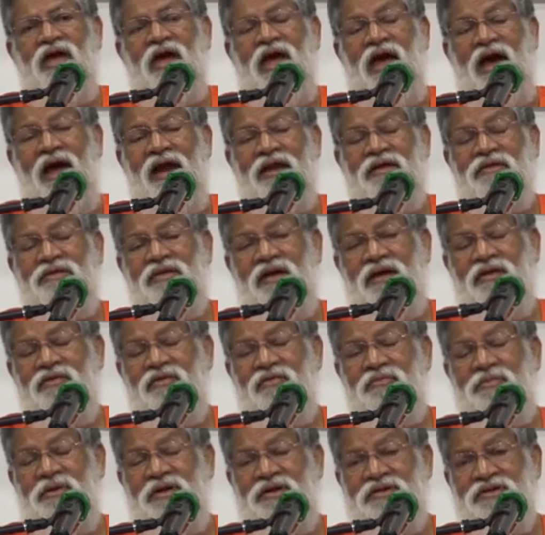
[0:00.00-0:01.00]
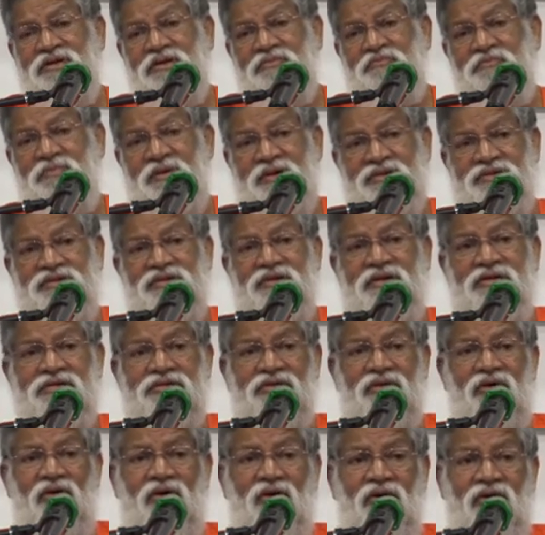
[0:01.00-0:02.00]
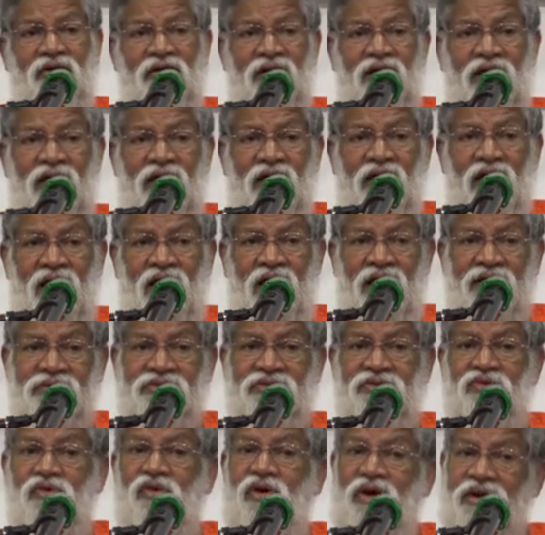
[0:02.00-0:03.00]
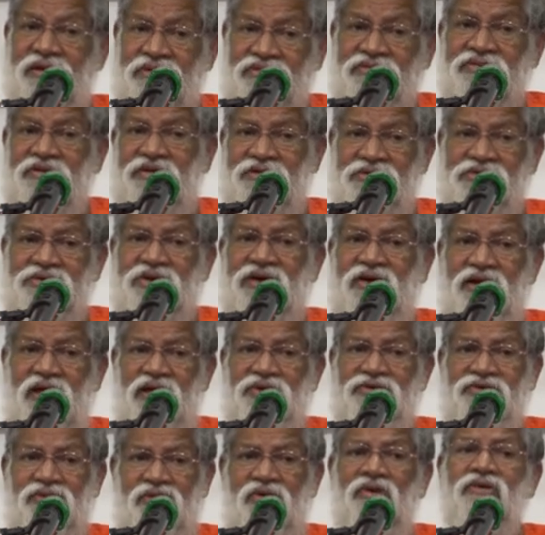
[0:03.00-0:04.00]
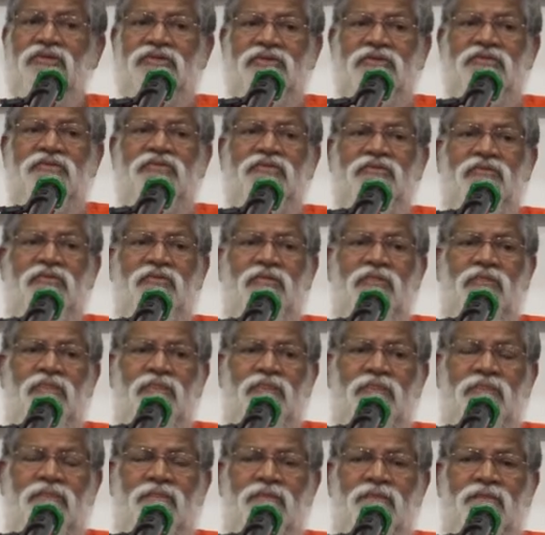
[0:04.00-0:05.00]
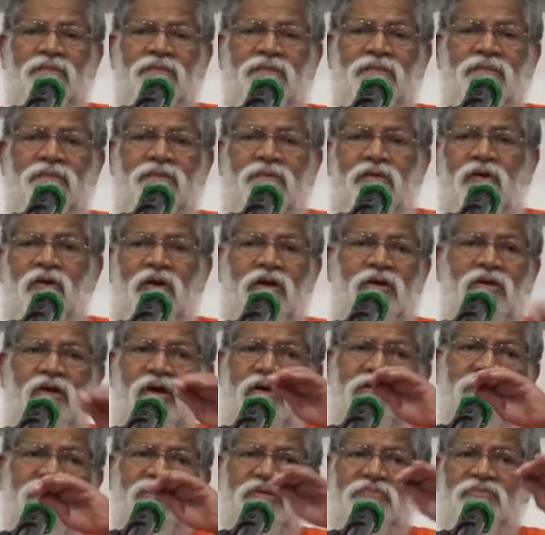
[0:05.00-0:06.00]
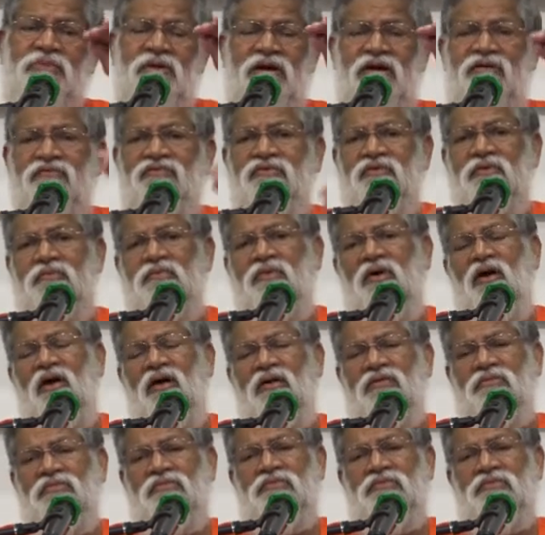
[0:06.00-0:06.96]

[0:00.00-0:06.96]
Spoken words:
And then Upanishad presents God as your essential nature also. You are not separate from God.